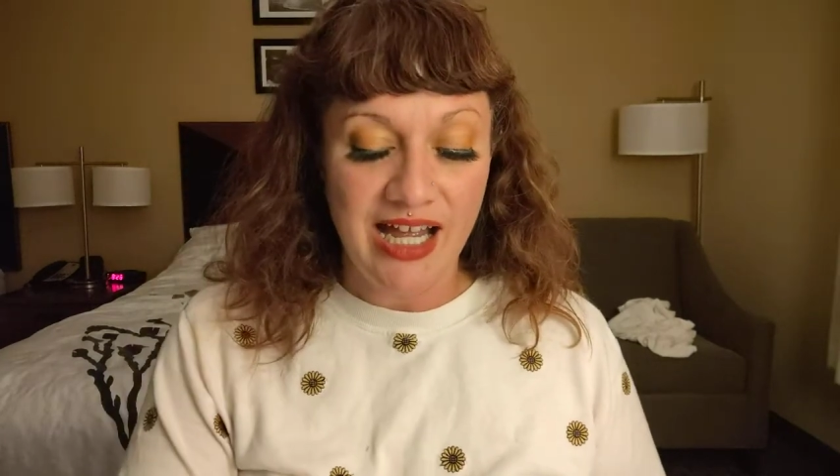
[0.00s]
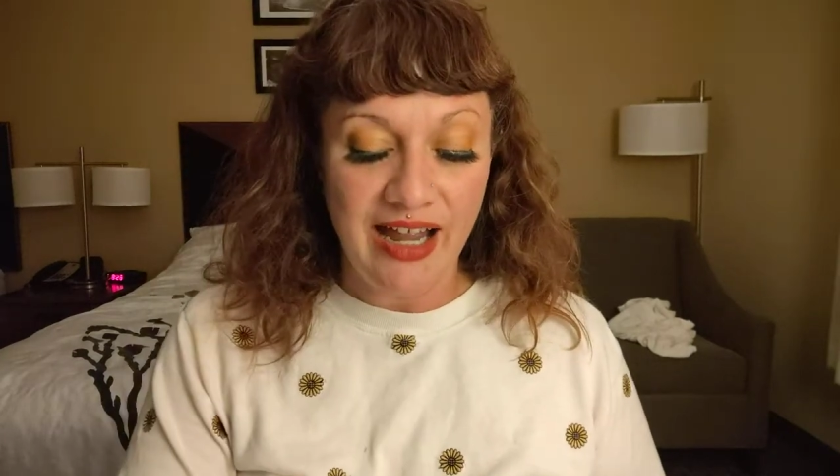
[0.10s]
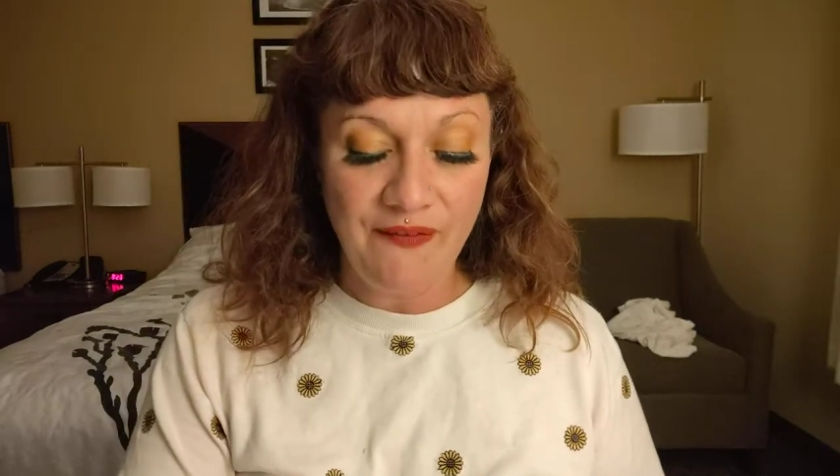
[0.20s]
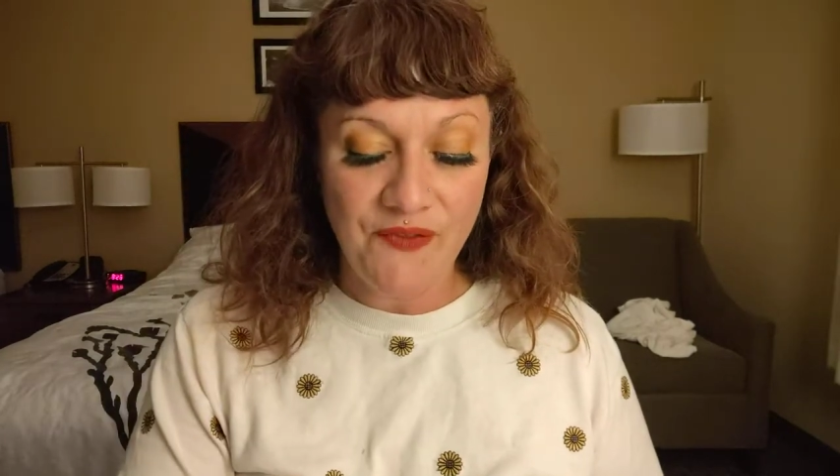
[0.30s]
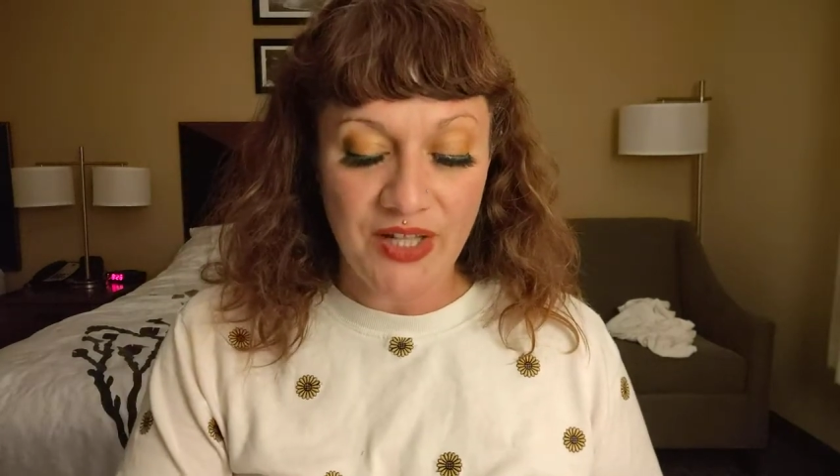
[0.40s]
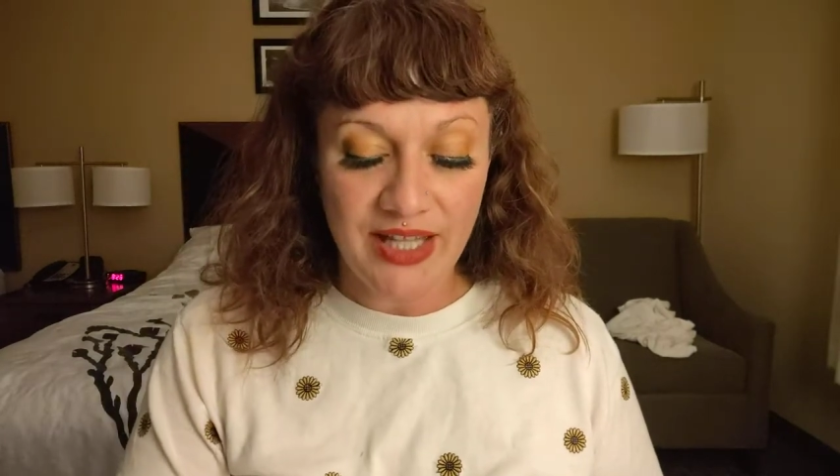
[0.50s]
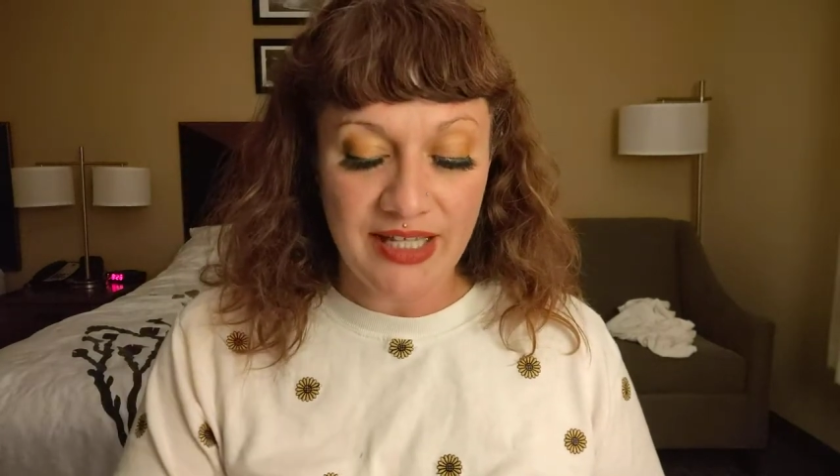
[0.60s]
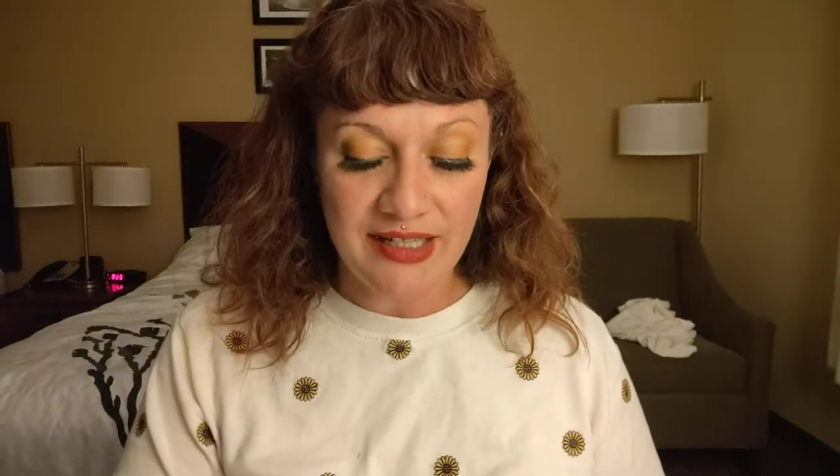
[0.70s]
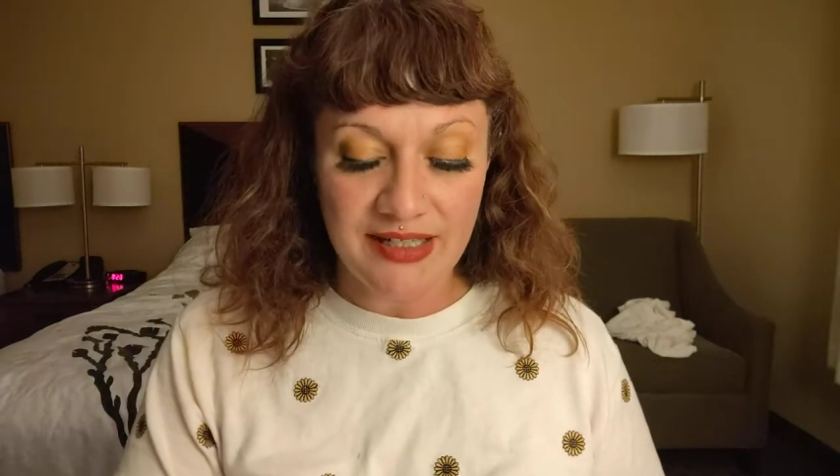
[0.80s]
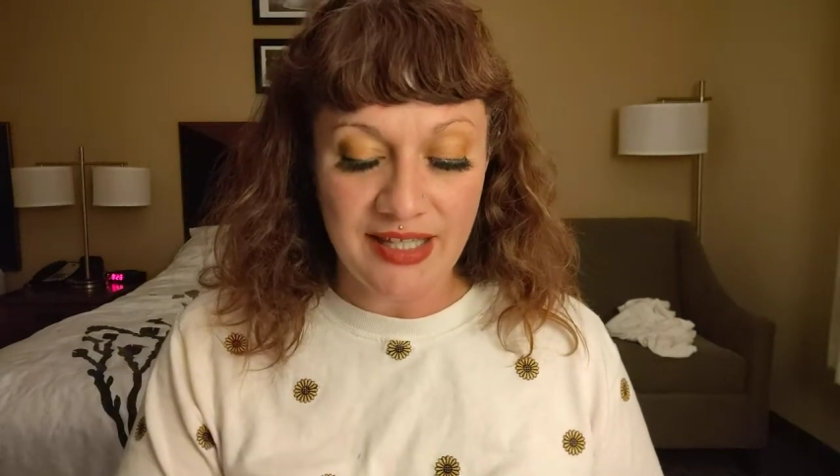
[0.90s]
I feel
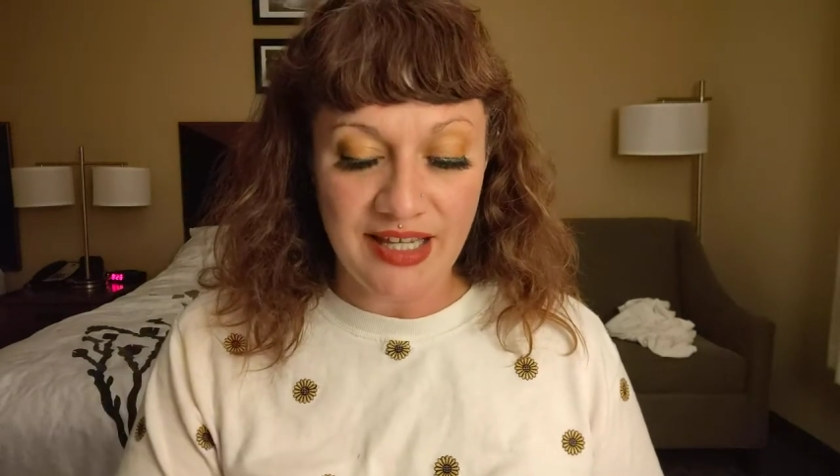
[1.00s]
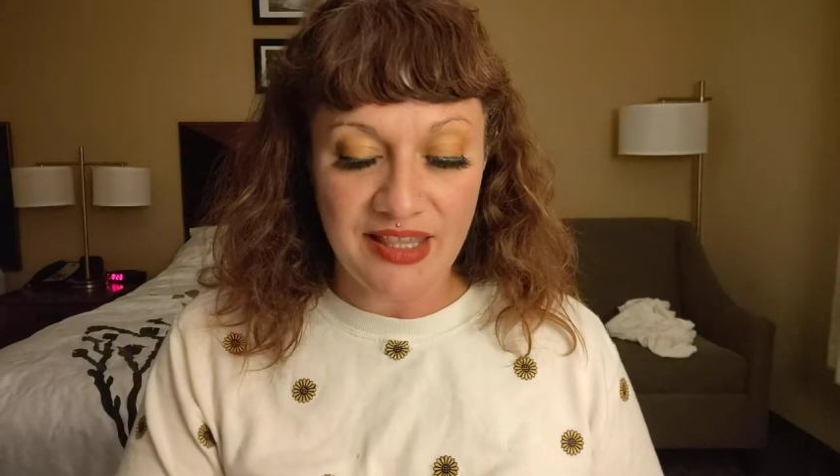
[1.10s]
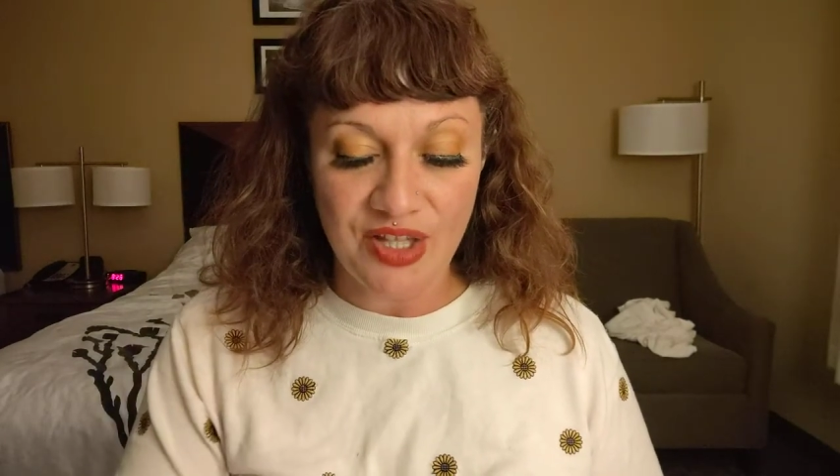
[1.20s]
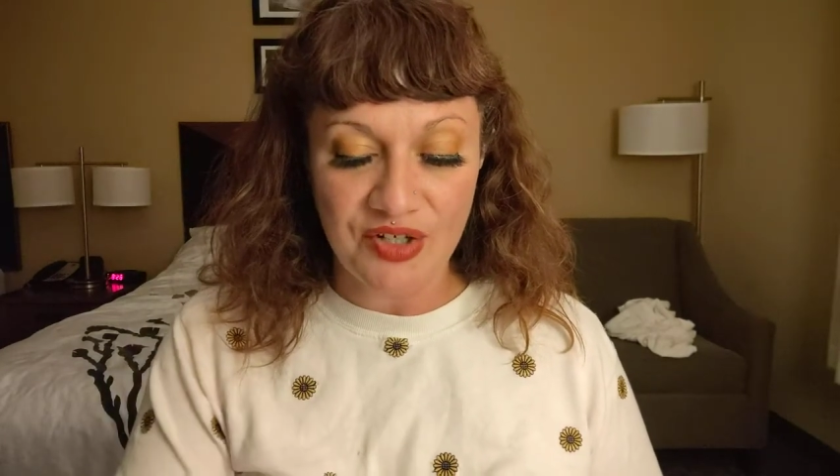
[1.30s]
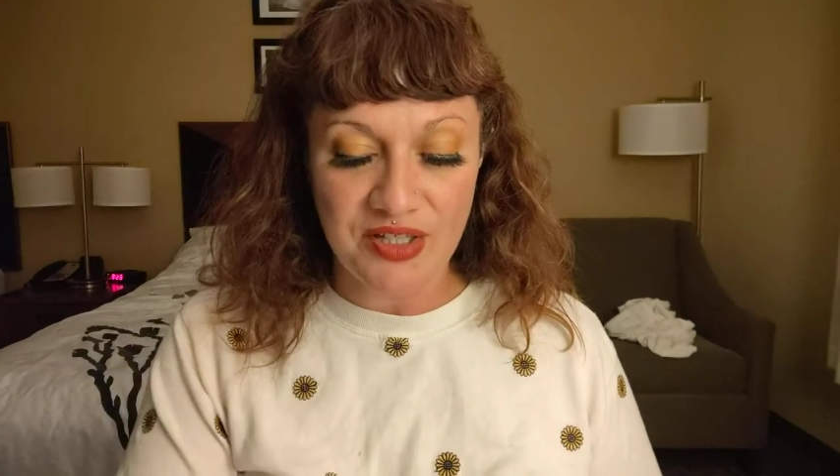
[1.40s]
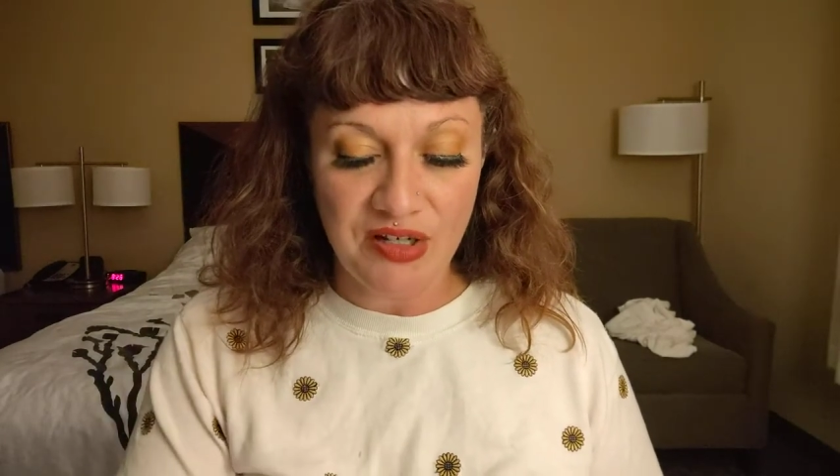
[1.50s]
like it's like there's